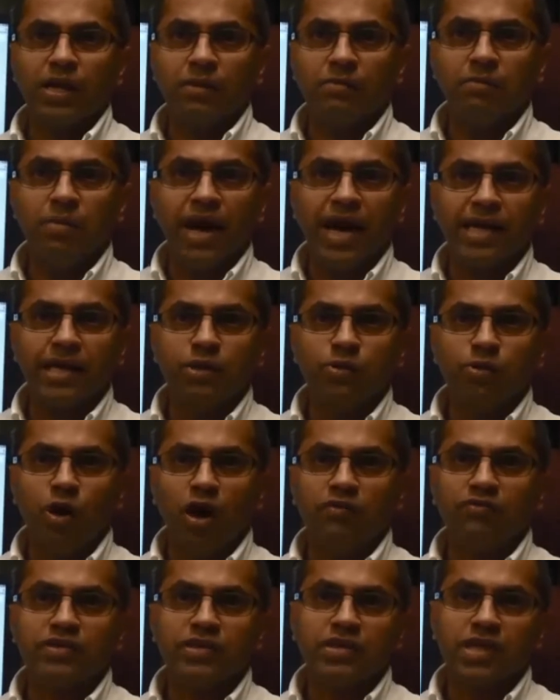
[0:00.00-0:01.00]
Welcome back to
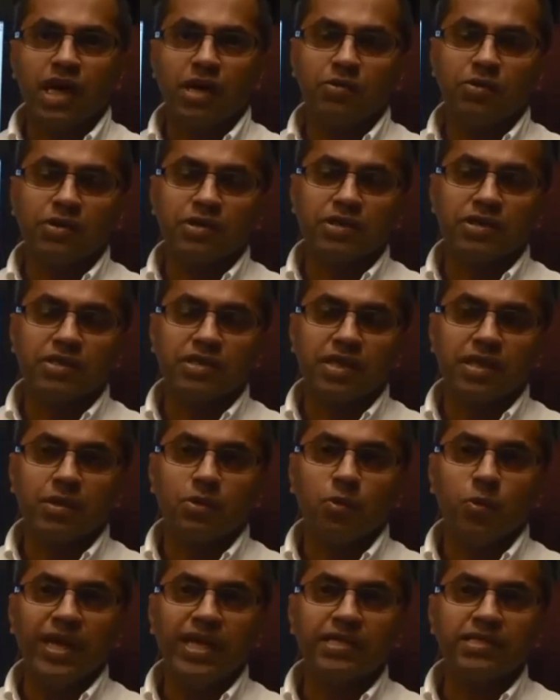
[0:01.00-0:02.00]
Office Hours,
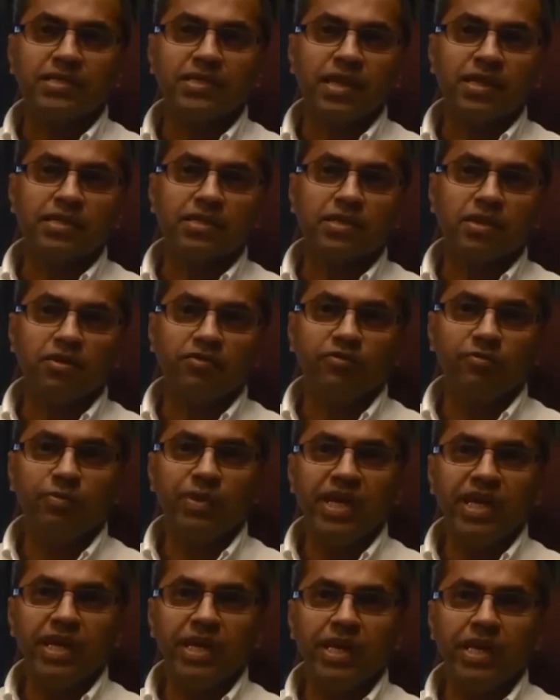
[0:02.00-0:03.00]
week 6 of
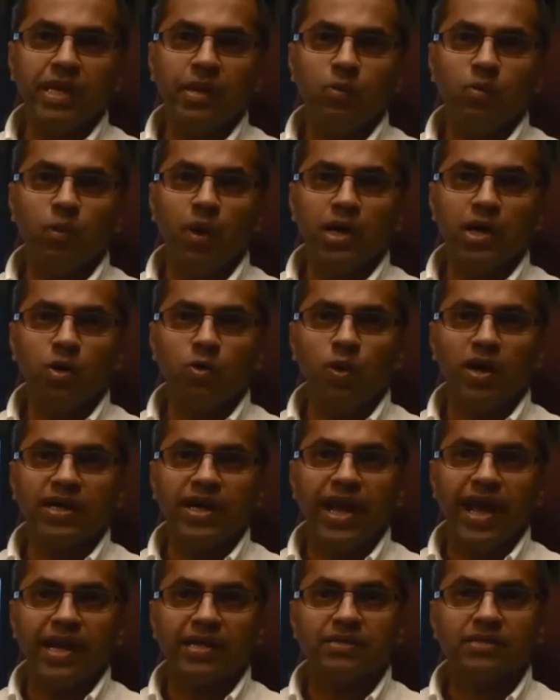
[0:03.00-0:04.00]

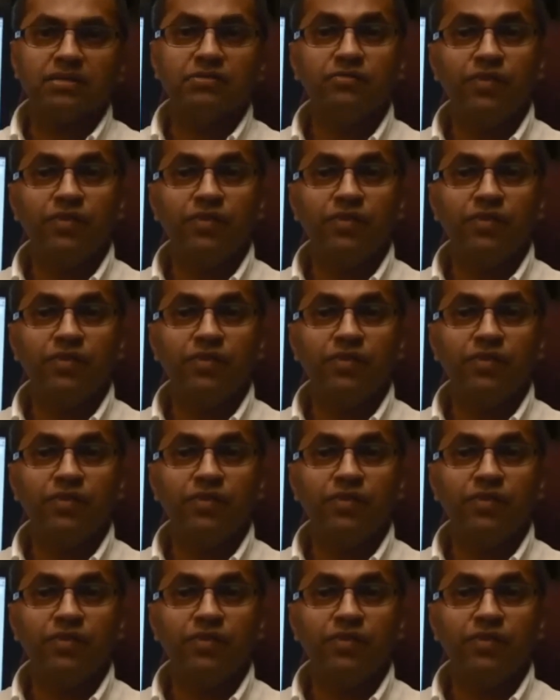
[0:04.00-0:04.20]
BE101x.